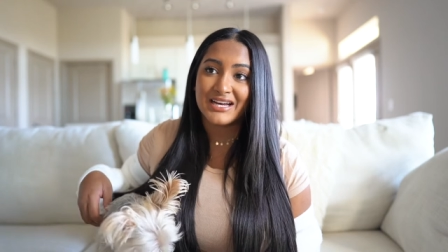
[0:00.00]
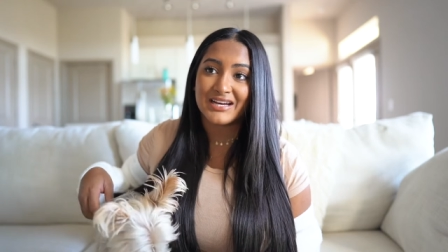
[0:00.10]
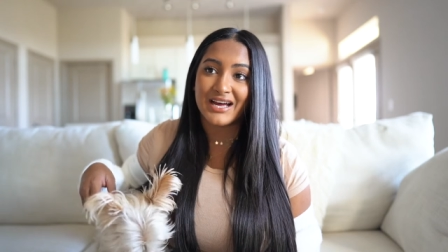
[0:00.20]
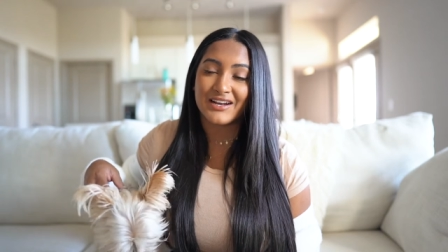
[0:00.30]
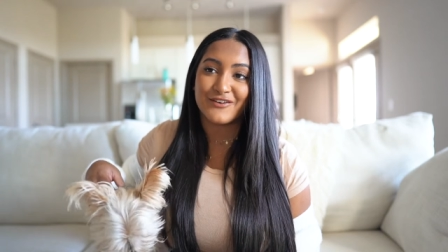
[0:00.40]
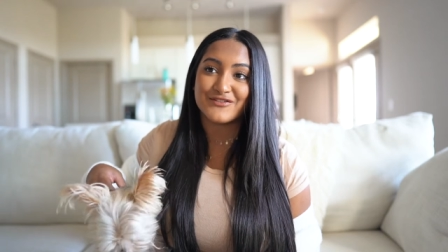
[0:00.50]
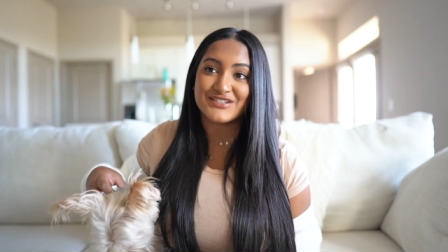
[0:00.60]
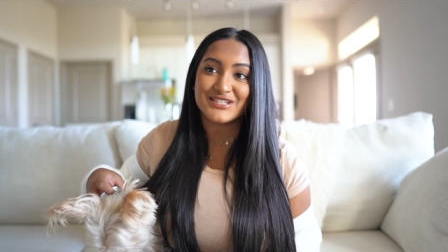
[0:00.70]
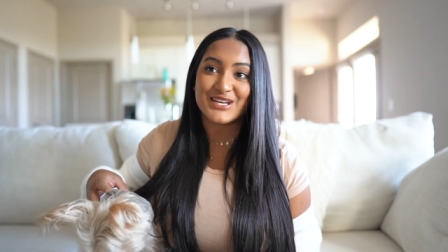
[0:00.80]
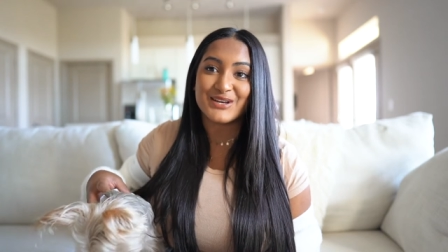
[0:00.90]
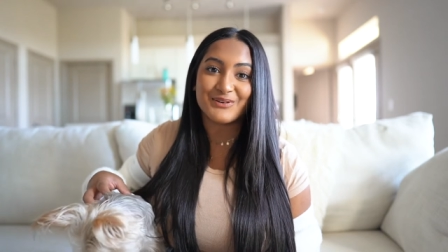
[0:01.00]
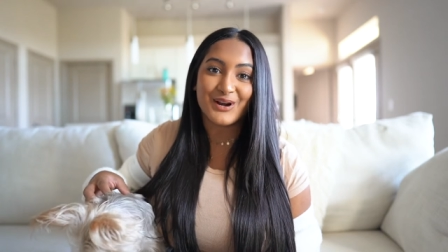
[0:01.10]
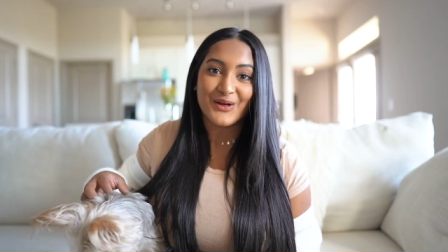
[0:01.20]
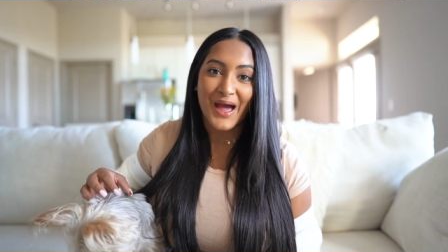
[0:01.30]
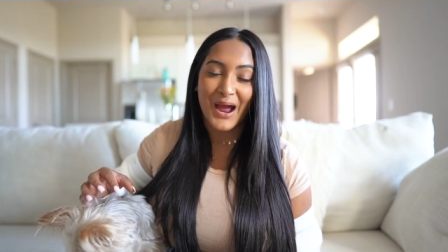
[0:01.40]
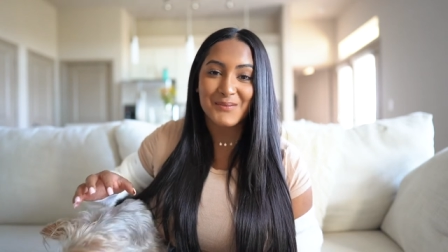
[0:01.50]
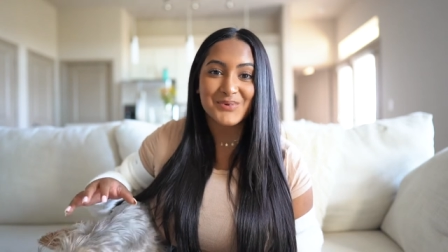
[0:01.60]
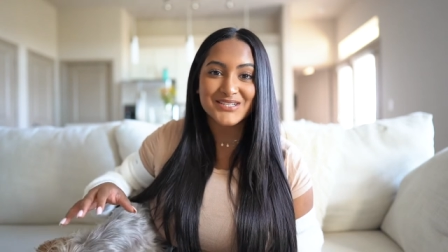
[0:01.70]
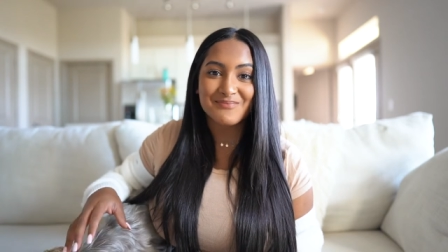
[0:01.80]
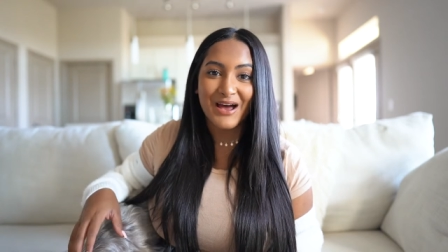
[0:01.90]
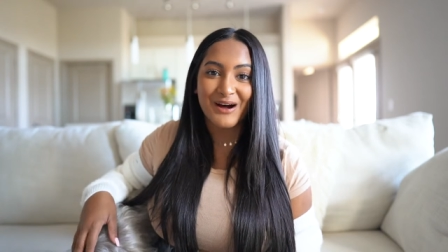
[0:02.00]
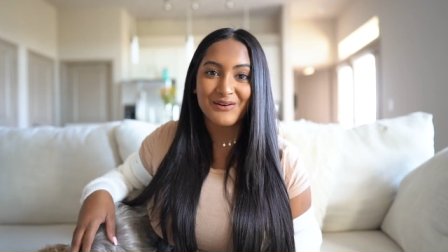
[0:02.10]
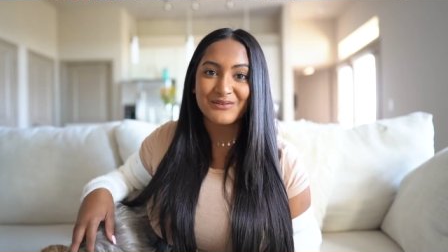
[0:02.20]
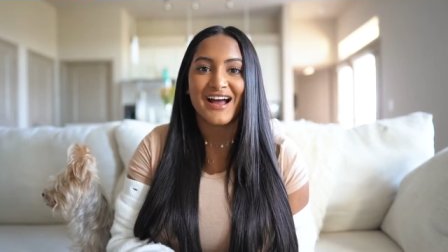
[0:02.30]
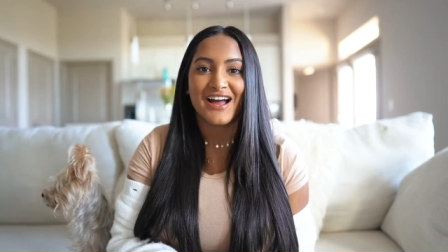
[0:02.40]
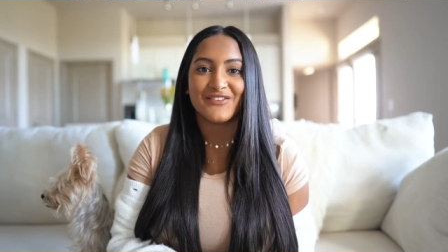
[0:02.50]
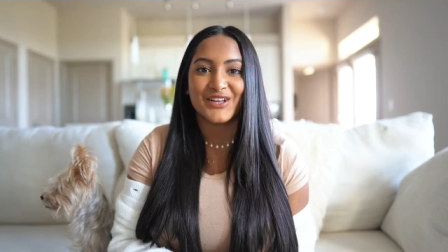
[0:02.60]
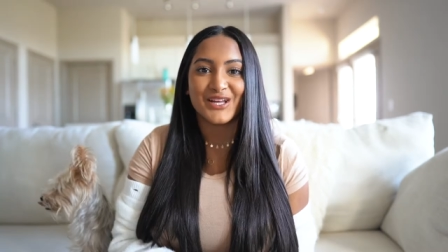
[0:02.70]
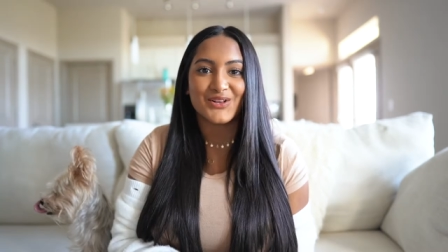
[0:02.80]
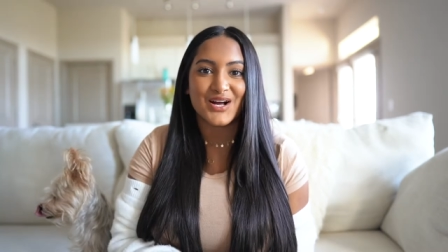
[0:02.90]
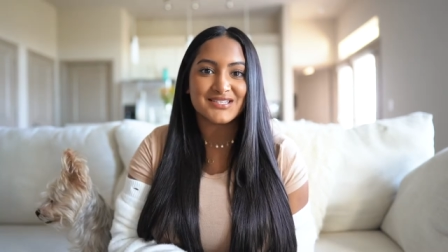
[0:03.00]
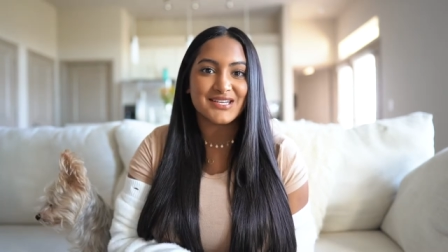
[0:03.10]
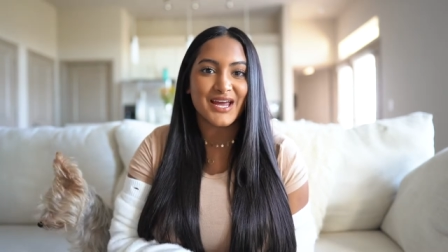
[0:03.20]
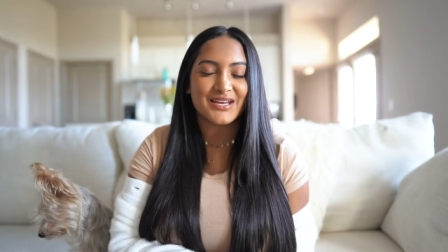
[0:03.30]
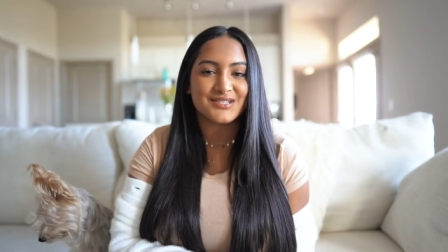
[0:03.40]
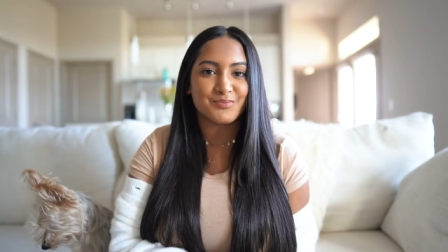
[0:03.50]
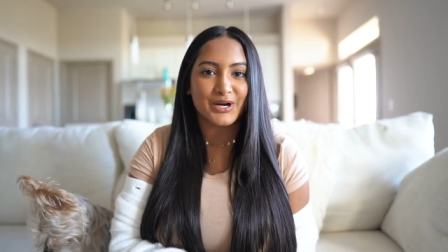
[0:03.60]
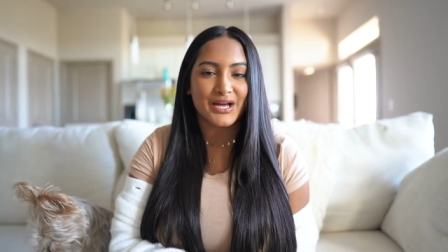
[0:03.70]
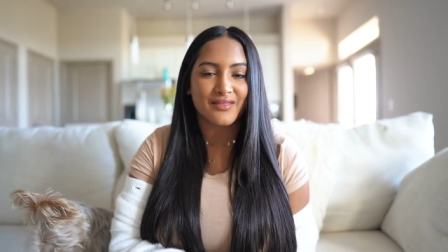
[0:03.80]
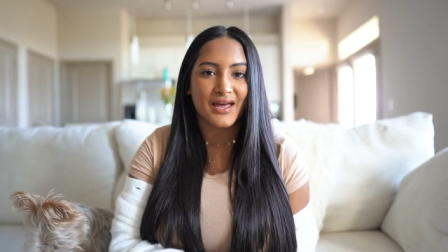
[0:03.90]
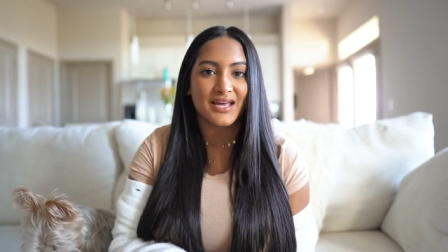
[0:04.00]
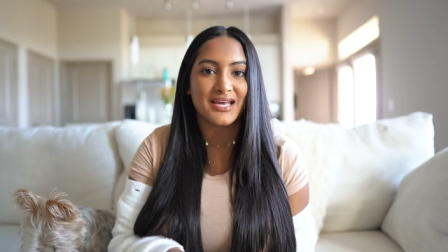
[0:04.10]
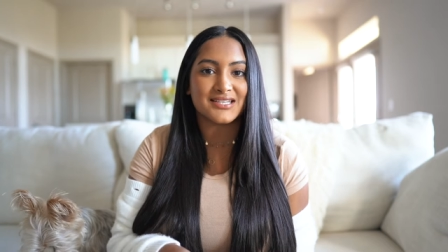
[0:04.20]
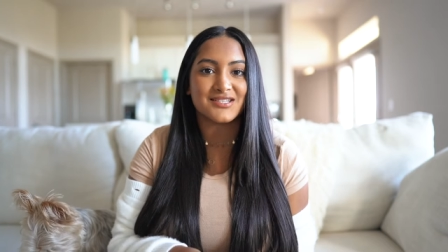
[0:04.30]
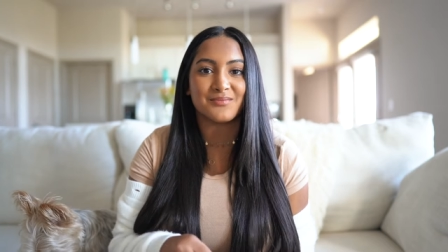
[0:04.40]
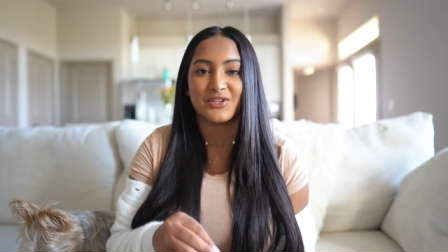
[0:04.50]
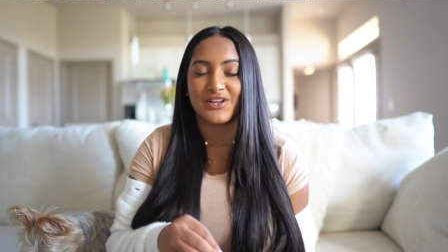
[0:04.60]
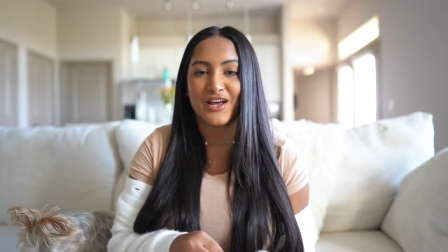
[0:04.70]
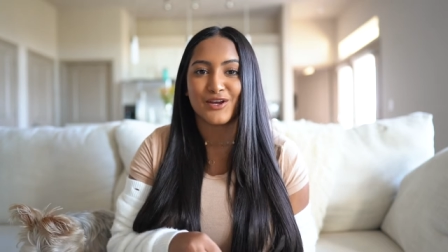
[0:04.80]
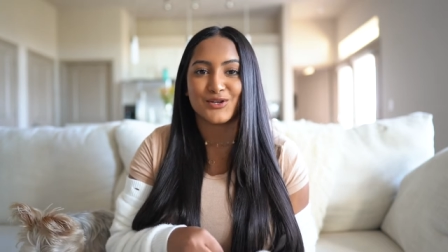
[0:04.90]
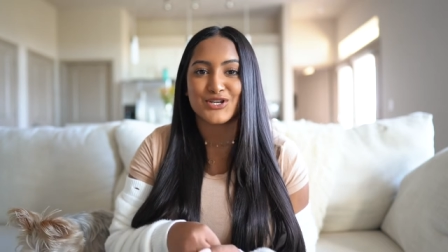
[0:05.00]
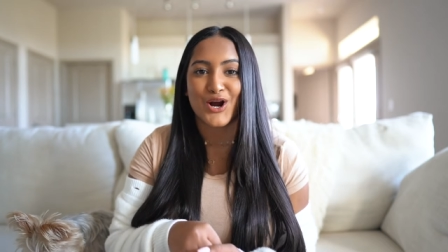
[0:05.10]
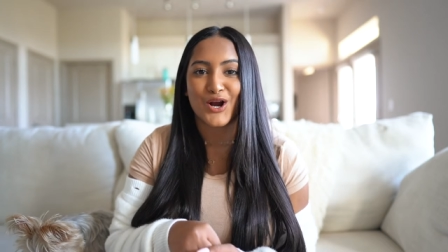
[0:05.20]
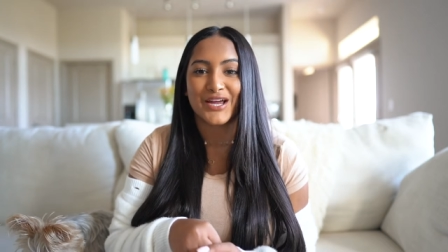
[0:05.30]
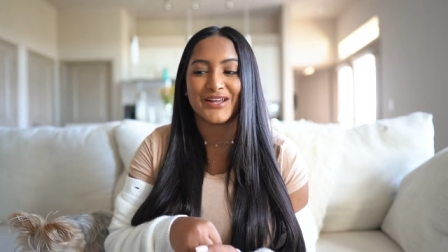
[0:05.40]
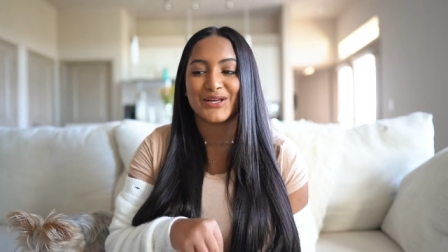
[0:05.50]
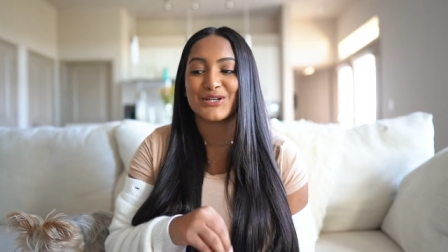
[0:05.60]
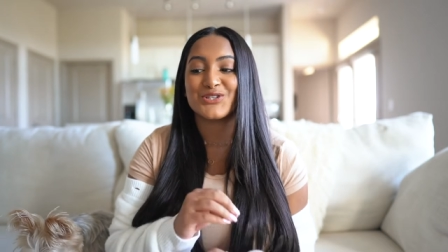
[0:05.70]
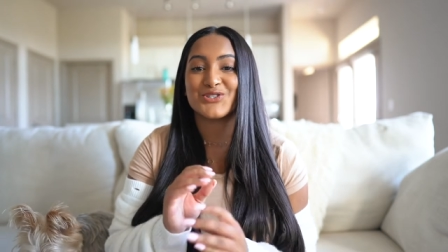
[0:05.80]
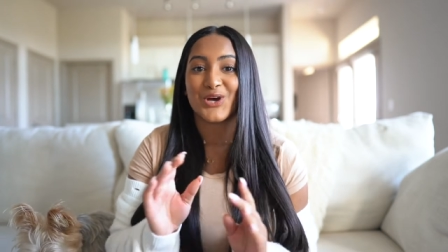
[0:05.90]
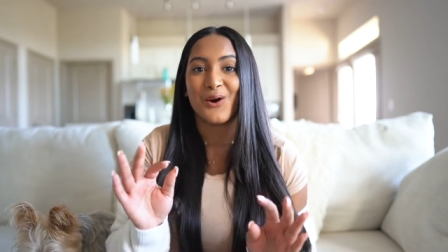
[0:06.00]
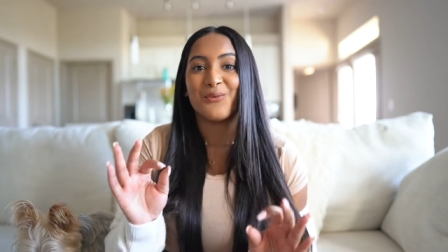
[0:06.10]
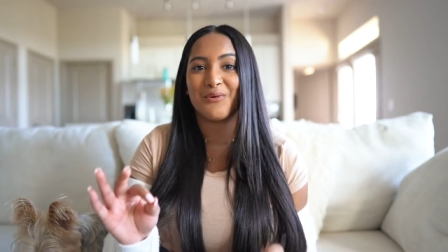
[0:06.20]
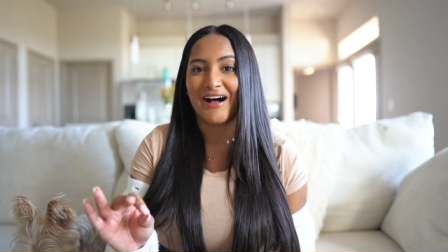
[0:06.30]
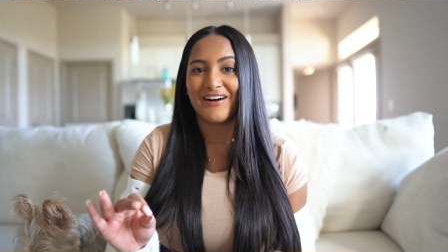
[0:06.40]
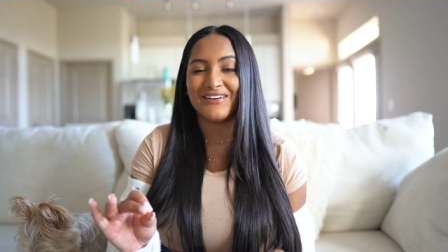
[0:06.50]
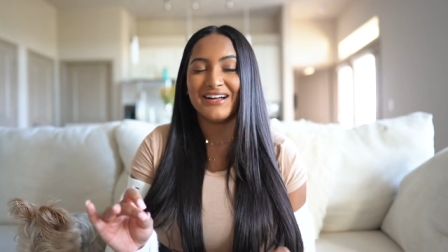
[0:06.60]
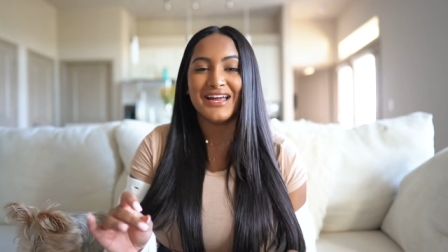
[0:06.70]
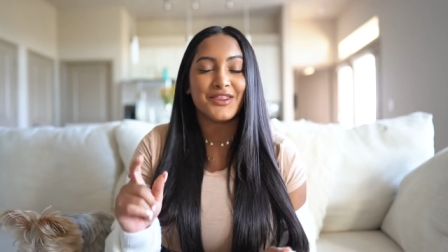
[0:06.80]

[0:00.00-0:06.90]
kind of see what all the hype is about. I feel like Glossier is a brand that hits the millennial target like so well.